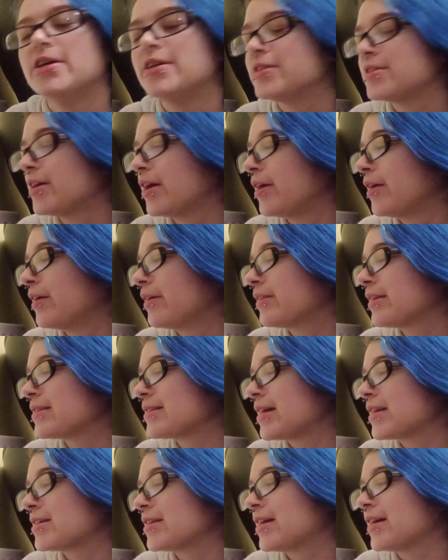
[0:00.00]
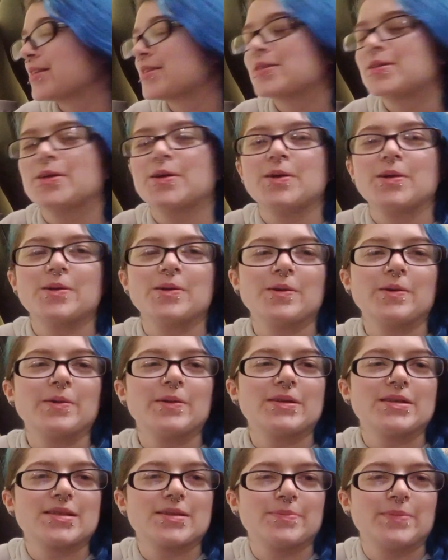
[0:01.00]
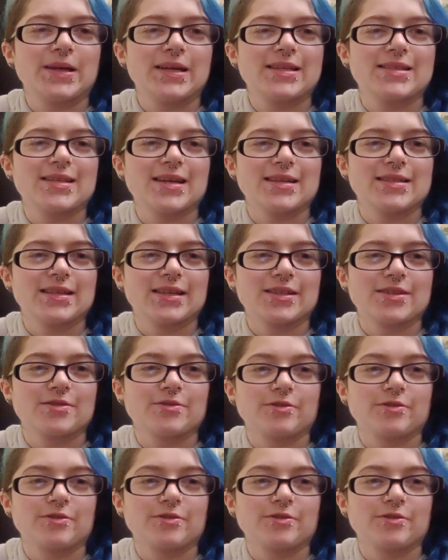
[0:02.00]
So this actually has 2 speed settings